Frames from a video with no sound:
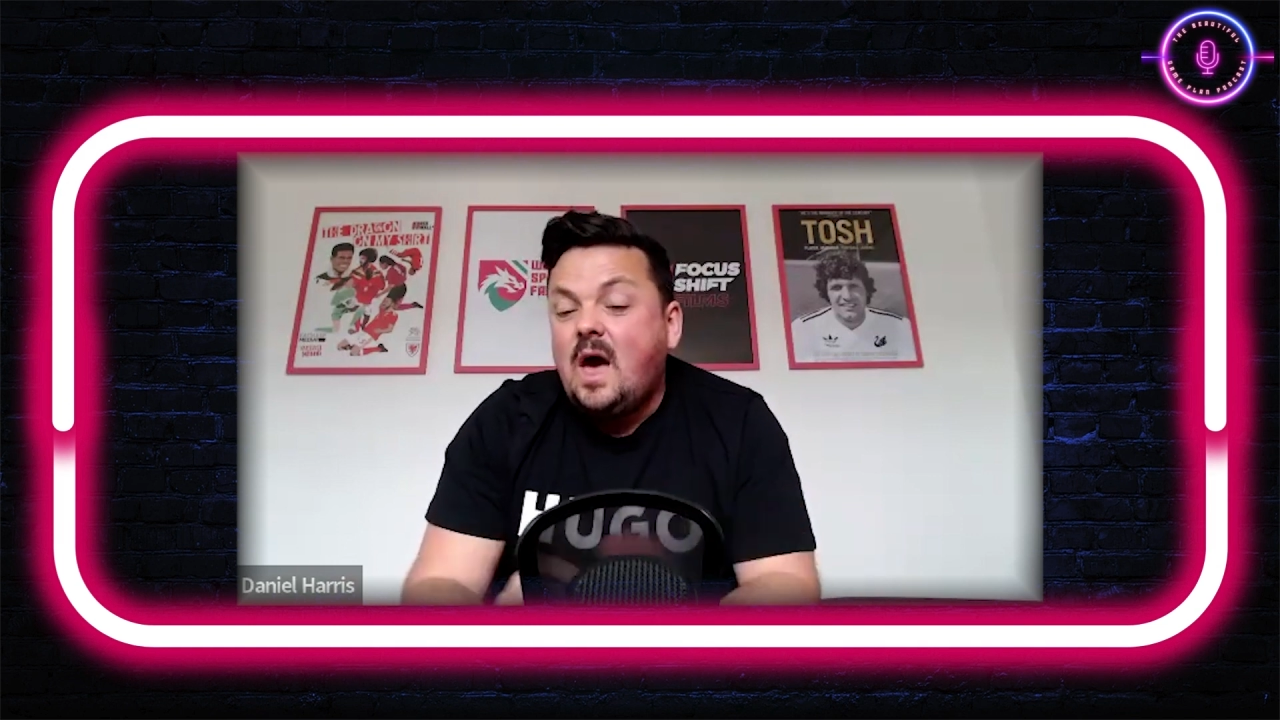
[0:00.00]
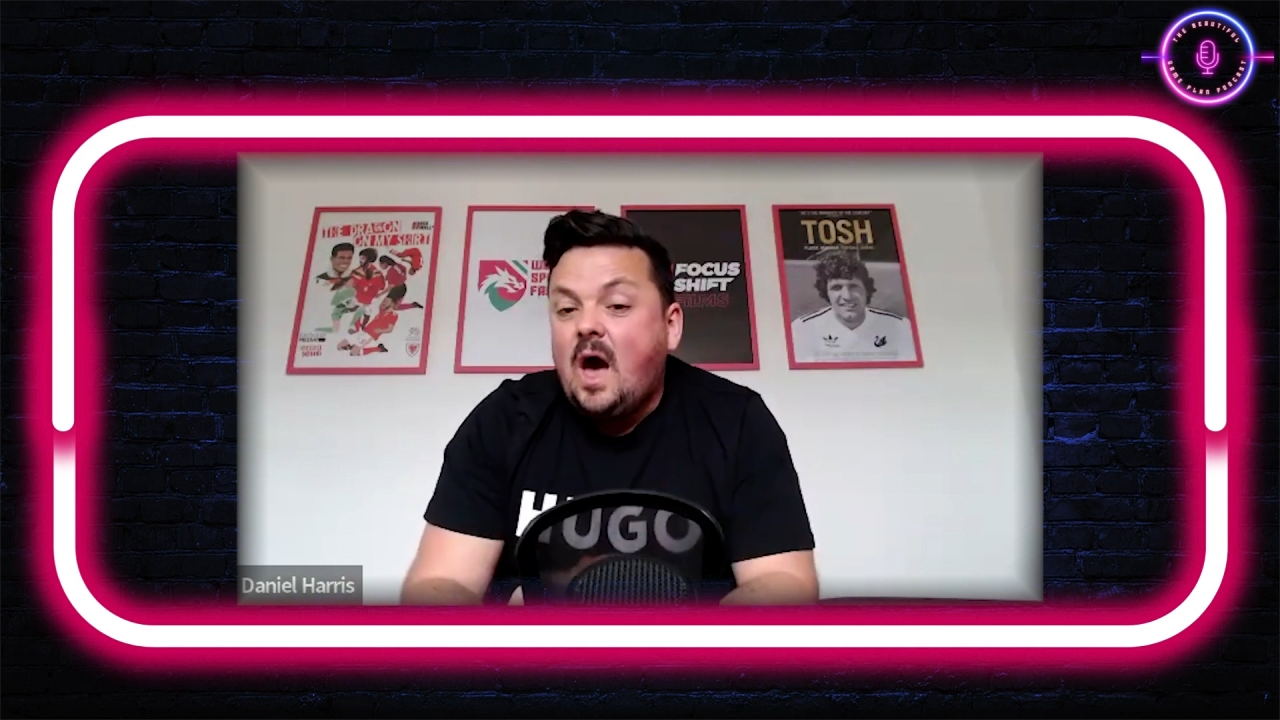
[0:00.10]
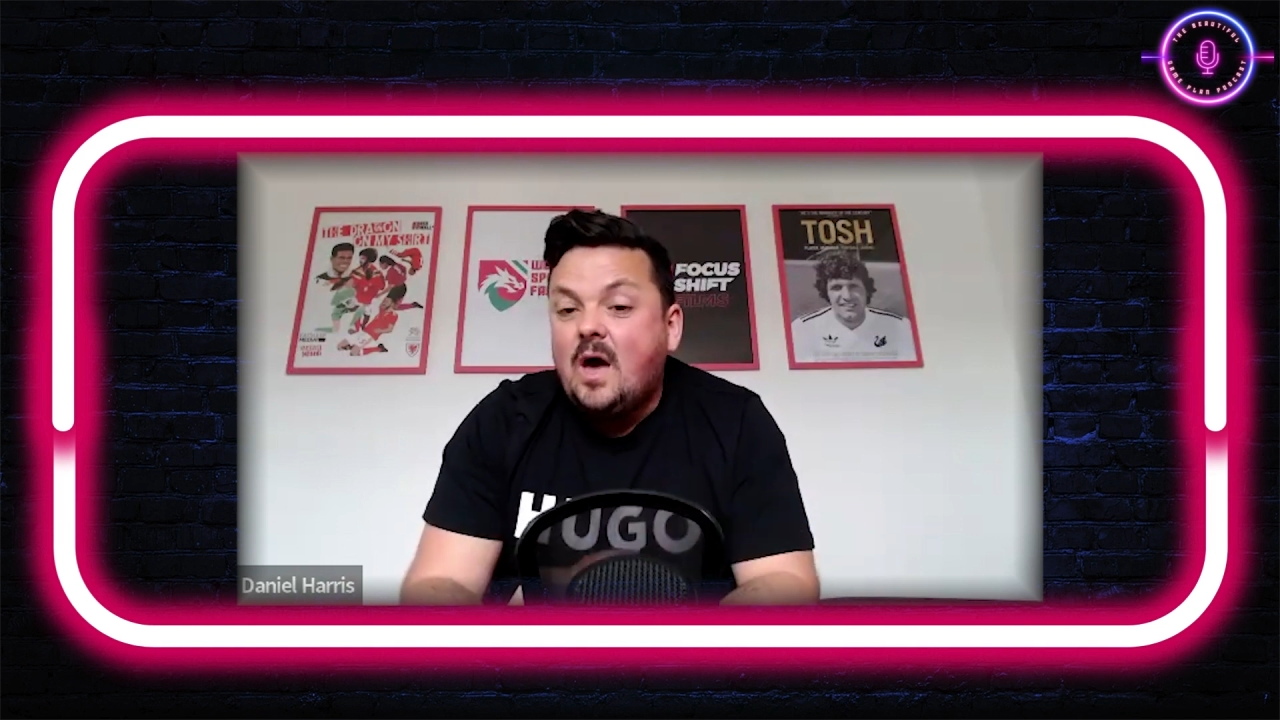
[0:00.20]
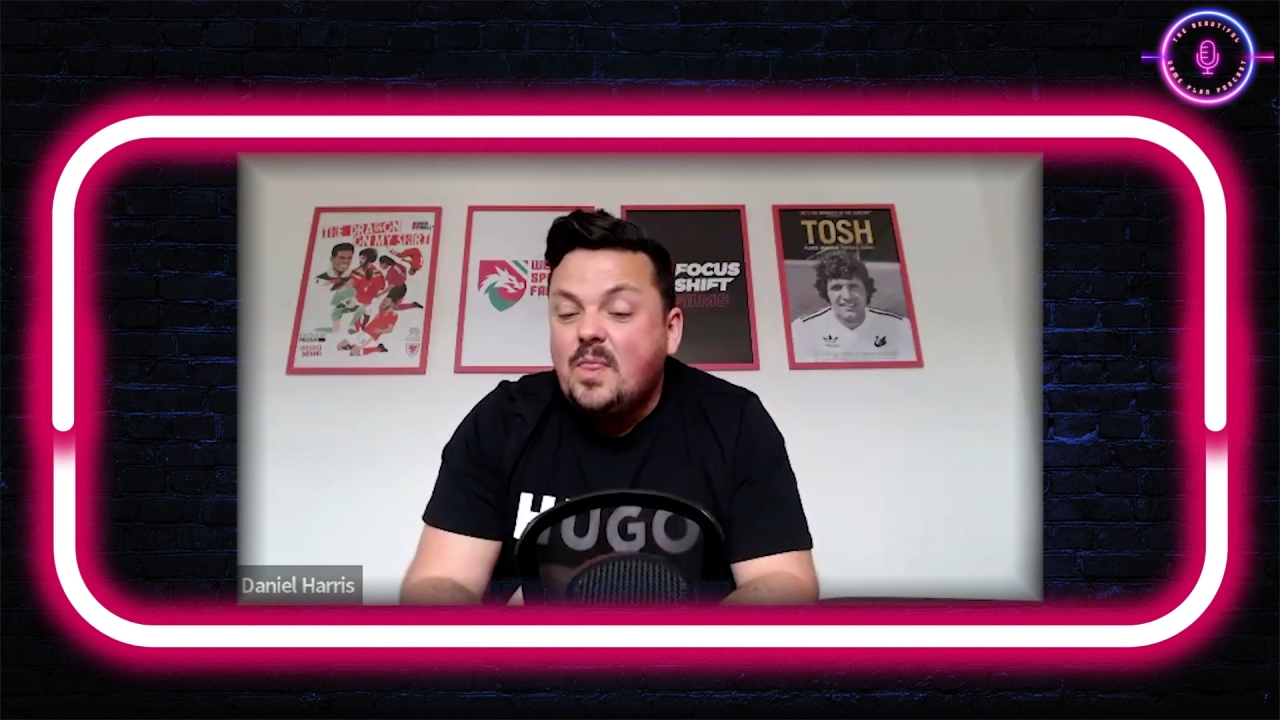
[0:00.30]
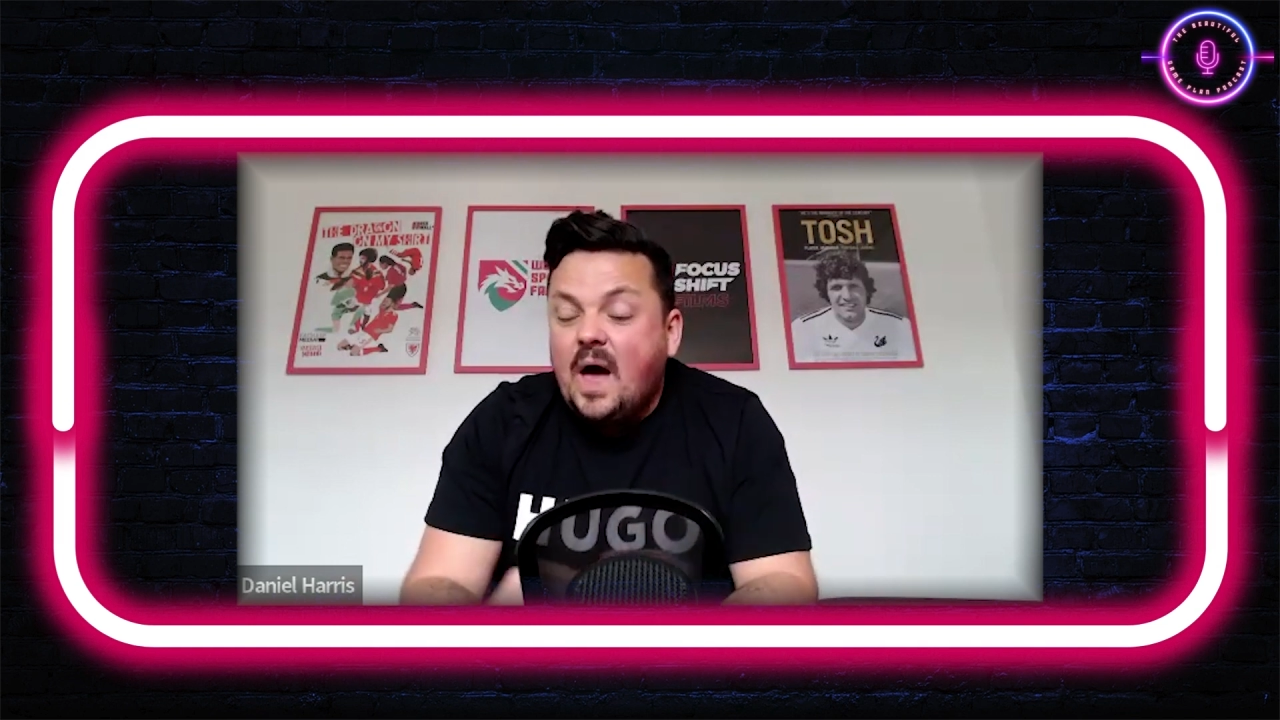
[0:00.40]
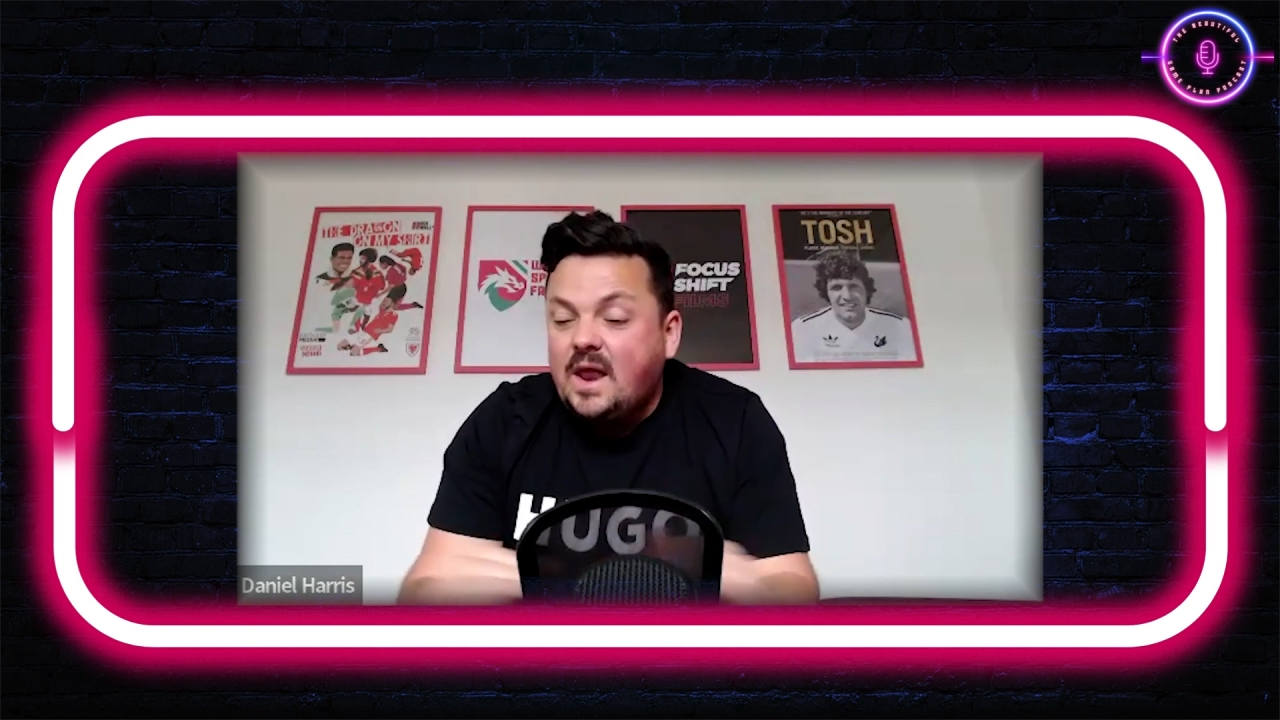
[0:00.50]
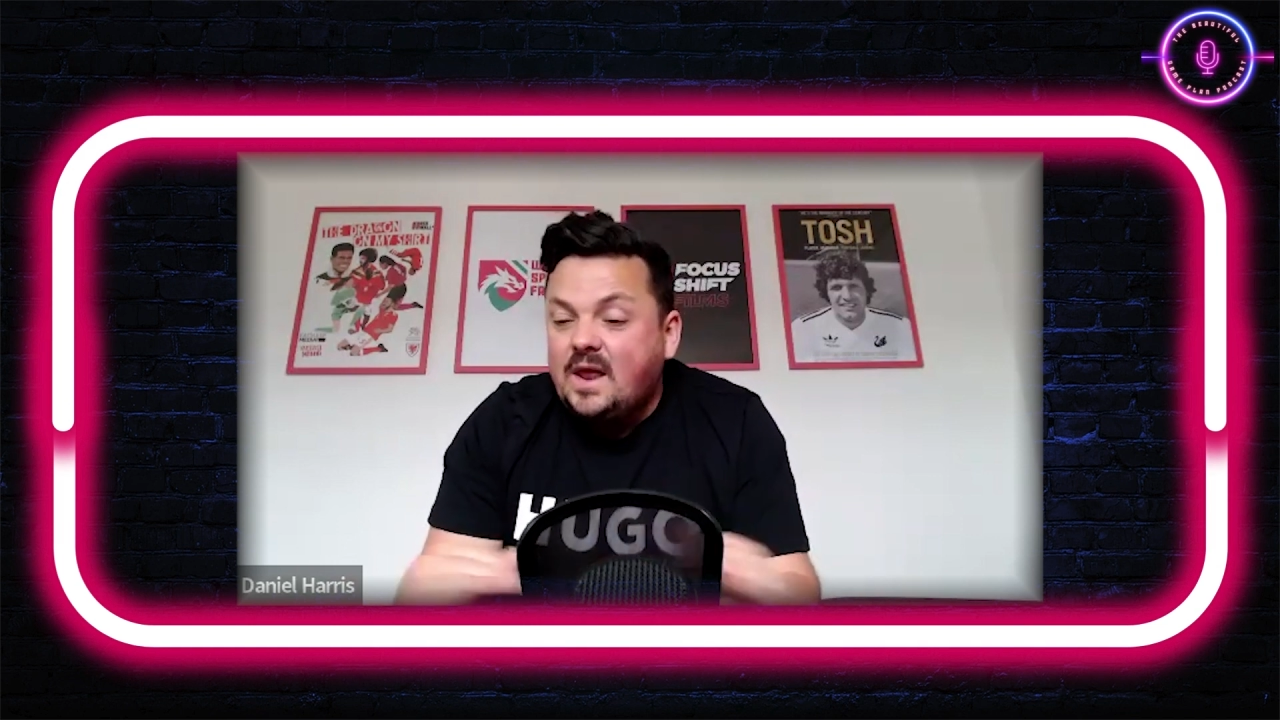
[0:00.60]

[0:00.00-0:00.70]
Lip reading: And that